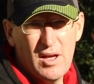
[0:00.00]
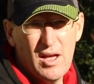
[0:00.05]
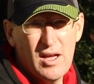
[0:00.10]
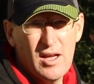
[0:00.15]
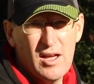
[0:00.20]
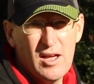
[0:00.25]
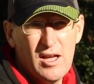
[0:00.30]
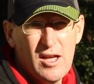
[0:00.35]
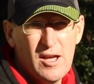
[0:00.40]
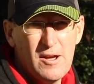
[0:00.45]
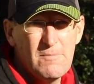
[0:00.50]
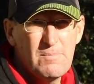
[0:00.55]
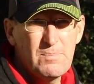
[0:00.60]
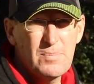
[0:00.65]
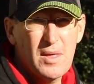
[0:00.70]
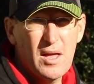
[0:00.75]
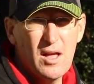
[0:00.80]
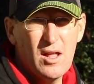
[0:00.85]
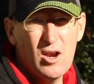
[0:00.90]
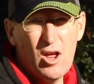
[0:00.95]
A
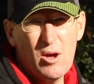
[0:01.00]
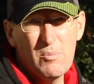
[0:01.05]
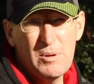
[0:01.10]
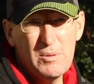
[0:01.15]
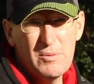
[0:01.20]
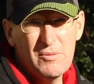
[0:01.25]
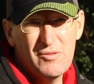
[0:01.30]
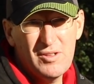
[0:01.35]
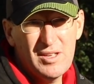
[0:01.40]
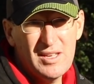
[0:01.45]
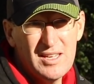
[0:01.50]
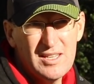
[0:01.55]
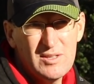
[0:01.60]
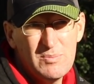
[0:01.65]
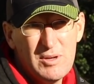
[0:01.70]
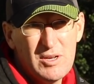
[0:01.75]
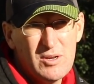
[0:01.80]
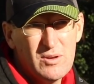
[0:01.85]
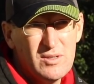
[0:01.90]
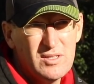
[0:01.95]
lot of people think it's
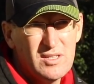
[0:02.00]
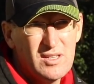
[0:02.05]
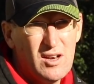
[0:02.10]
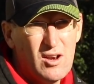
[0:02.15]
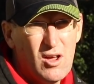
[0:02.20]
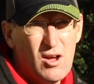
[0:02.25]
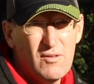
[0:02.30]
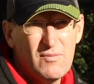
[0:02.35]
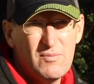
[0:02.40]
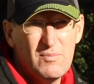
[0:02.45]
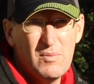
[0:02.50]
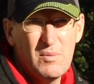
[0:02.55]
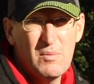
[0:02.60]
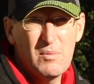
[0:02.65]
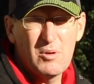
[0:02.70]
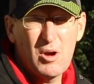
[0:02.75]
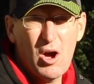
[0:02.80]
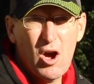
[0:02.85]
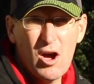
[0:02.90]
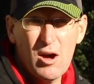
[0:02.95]
because a lot of
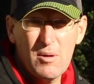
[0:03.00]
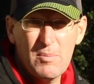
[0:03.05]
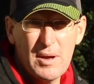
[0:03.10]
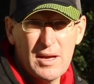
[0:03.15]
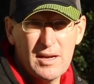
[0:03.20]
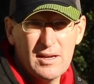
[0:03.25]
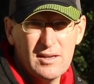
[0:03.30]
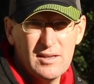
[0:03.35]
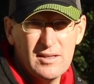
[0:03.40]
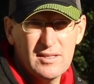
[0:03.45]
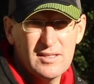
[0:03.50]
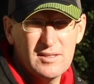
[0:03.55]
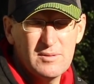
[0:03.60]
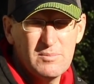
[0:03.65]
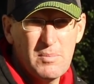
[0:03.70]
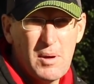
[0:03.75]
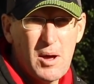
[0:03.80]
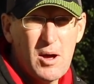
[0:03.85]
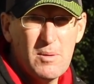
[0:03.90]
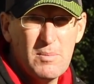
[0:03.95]
carp anglers
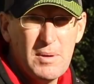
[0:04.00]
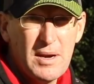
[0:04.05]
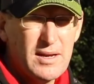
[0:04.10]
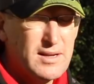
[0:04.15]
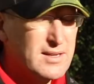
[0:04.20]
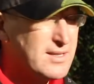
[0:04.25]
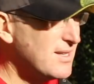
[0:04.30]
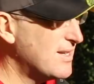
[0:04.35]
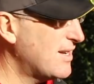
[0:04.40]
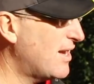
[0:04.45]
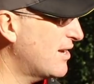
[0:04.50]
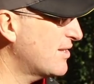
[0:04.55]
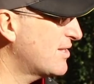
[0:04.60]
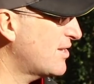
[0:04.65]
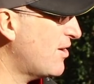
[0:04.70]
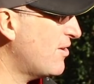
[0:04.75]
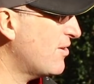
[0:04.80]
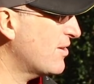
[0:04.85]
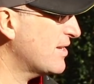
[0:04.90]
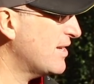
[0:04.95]
and barbel anglers and that are
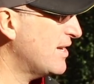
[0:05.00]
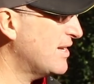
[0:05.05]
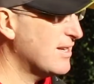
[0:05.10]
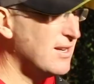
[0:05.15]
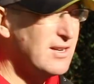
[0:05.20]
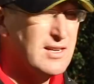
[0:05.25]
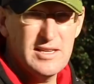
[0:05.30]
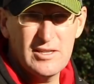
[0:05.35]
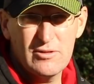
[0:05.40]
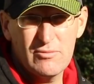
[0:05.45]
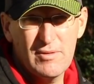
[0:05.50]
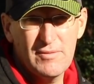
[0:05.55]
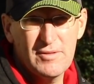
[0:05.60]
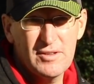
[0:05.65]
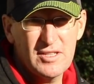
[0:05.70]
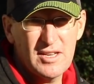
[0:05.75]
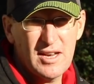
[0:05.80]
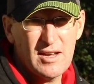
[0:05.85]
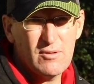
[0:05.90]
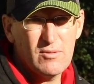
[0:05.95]
targeting these
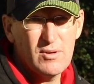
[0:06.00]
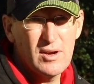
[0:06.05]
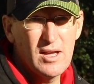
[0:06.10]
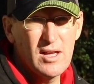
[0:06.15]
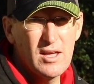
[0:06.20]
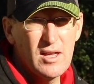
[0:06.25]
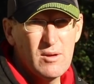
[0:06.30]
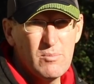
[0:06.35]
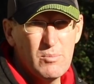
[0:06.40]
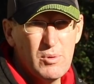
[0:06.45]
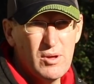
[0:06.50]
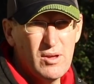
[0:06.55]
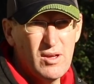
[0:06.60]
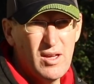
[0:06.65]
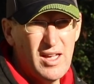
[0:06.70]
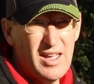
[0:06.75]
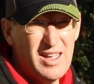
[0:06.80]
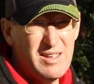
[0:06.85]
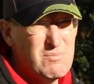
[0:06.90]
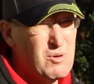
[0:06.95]
rivers now. But
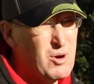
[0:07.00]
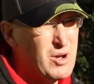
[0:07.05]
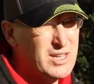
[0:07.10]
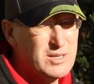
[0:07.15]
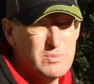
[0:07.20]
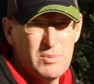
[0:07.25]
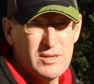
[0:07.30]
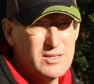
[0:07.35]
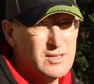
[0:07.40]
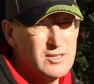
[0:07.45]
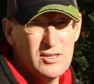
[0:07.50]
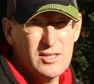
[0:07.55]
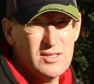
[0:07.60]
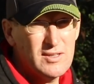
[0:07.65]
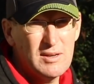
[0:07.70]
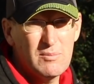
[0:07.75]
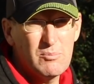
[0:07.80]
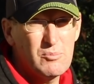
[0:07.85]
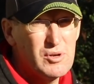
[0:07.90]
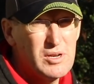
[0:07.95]
in my experience, I just
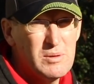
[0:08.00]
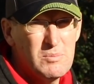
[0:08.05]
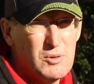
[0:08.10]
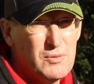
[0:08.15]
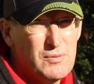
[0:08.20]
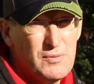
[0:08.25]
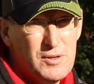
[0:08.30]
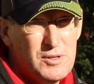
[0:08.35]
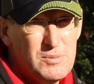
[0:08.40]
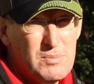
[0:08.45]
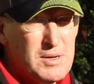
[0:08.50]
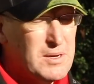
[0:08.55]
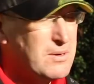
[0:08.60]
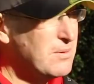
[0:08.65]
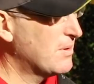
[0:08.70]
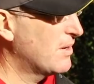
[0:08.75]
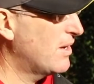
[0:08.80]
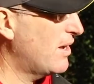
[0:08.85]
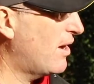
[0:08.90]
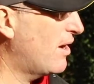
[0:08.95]
think bream love fish meal.
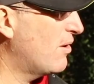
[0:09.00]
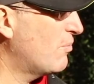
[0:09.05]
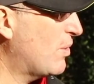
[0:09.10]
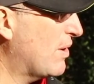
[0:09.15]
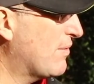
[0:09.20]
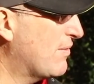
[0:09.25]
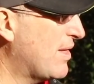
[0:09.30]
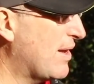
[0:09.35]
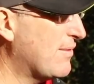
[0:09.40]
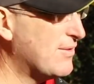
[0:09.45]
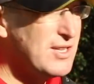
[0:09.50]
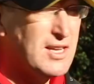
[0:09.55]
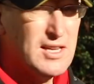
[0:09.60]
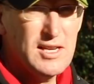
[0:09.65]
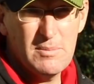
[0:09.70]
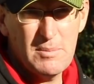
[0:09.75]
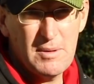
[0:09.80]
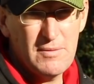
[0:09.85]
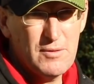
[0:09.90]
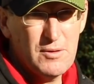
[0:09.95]
Whether they've
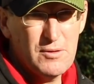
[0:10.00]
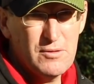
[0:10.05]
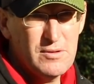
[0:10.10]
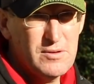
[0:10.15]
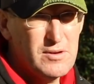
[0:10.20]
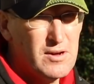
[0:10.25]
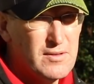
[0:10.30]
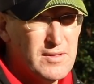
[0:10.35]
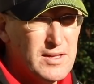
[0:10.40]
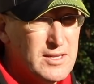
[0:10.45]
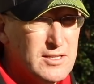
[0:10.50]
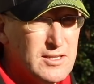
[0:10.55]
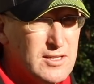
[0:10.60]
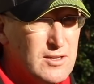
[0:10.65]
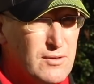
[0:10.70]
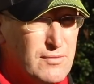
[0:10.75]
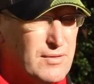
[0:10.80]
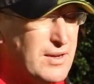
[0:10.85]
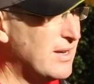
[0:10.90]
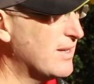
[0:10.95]
seen it before or not, they just
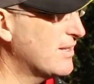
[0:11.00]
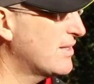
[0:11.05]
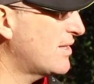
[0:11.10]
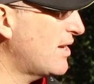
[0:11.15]
love it.